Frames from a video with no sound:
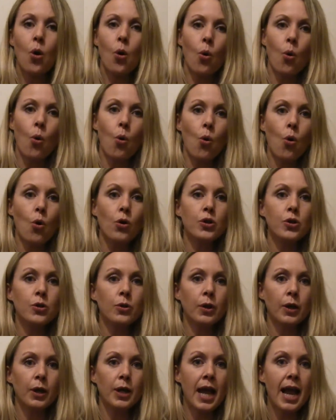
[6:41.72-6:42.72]
Or
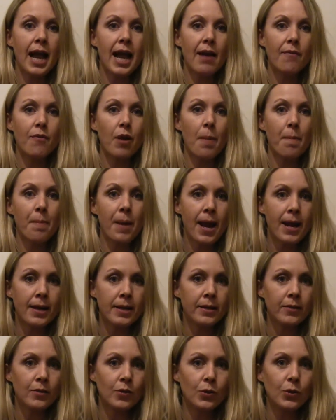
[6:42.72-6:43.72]
you can have a
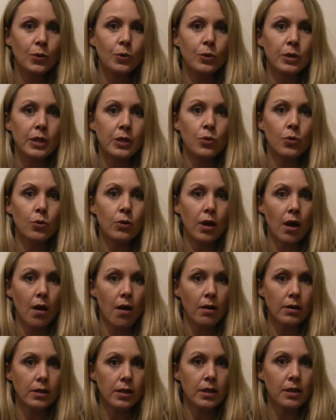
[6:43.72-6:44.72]
pen installed in your
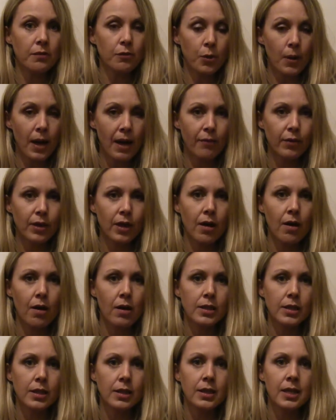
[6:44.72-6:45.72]
garden if you have a
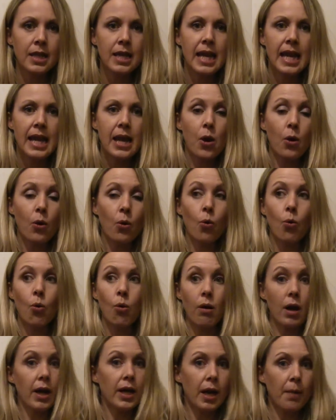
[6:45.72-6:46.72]
garden,
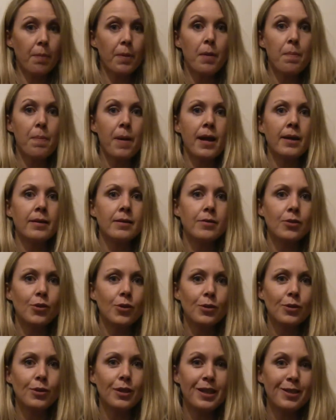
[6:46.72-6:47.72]
or a couple of
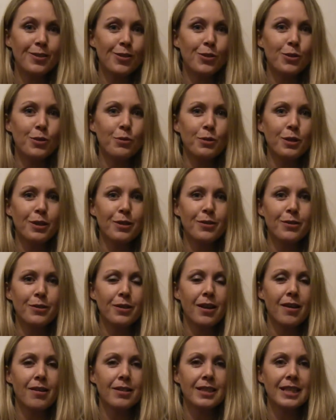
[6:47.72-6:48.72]
pens installed in your
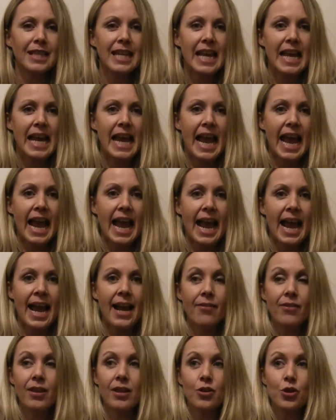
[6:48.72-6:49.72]
garden,
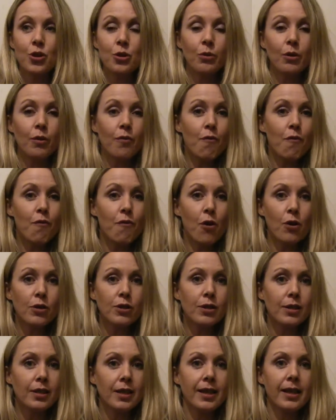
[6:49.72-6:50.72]
and then you can
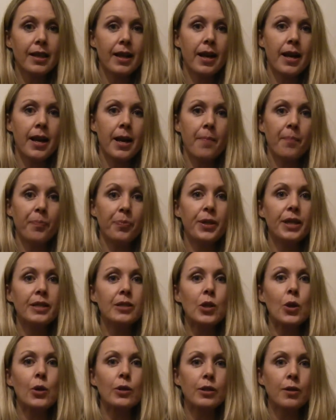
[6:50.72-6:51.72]
foster.
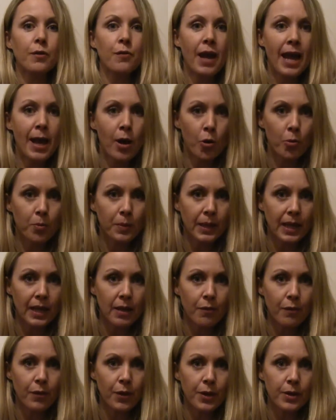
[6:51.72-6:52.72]
There's lots of help
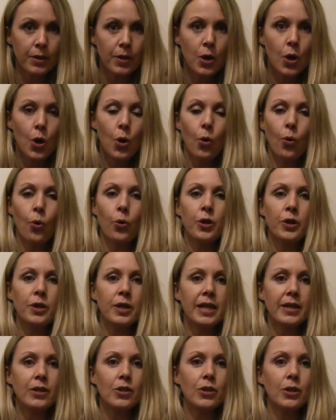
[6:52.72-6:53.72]
given. All you
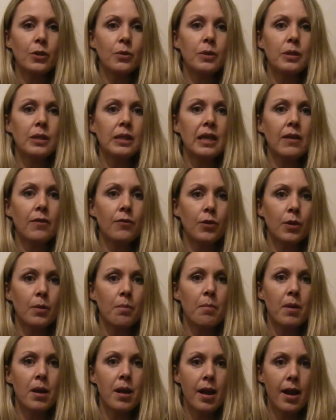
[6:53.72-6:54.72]
need to do is give
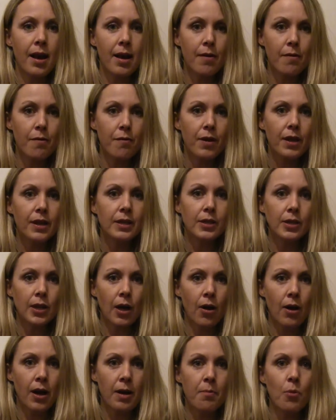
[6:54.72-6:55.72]
them love,
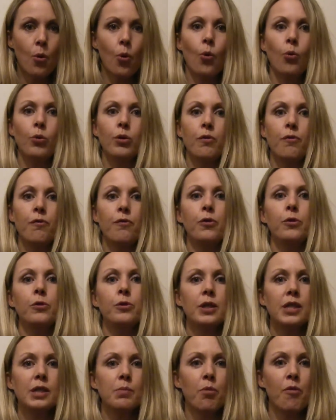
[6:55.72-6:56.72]
time, all the
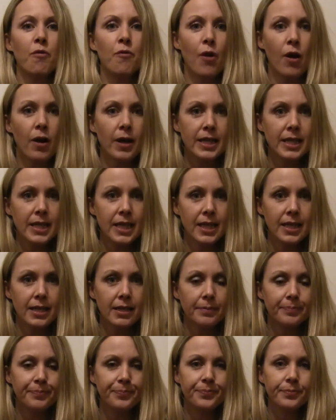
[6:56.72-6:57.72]
food is
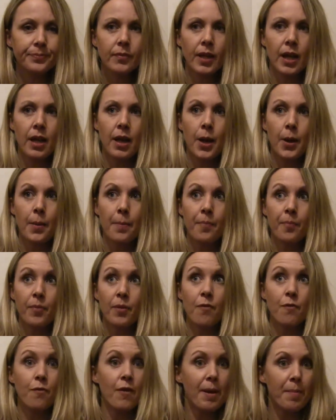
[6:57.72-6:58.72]
provided,
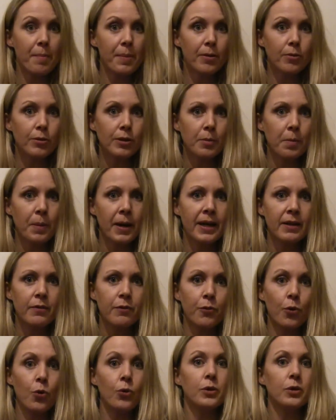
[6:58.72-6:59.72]
vet bills are paid
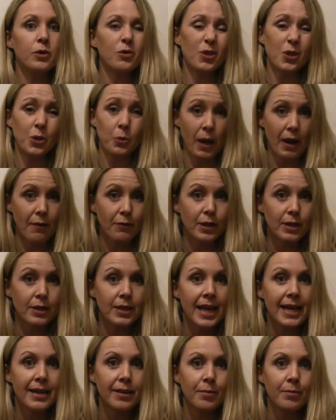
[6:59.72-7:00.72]
for. You do have to
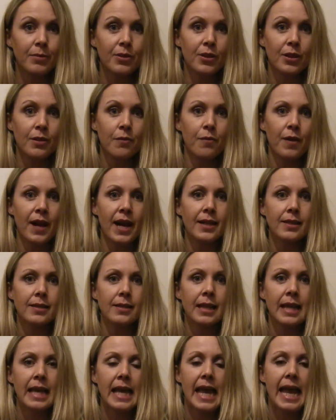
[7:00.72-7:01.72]
take them to the
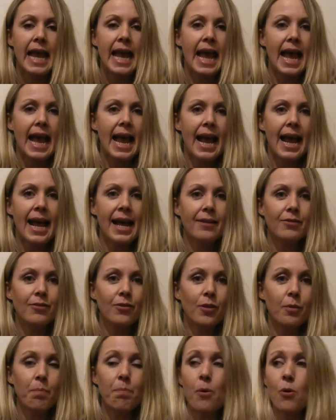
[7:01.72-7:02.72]
vet,
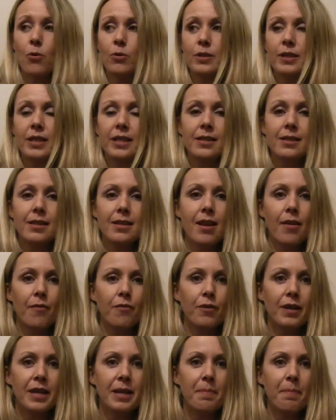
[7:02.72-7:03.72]
and the bond is
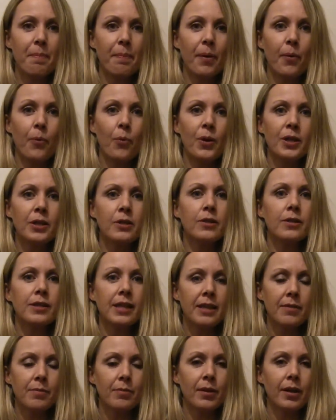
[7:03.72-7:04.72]
lovely, but when you
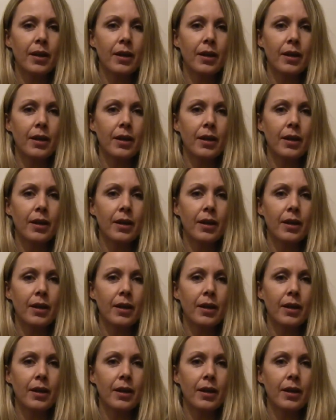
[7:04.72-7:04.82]
see them